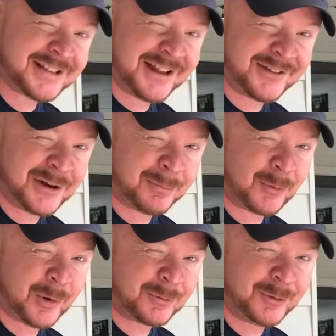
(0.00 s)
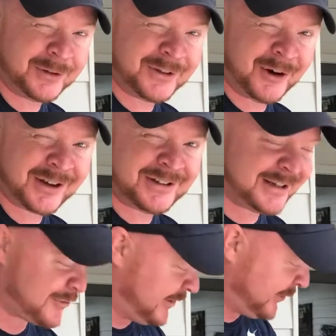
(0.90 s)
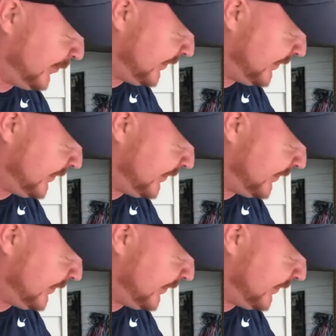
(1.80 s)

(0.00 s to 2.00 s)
say, the number one rule at the Architect's Griddle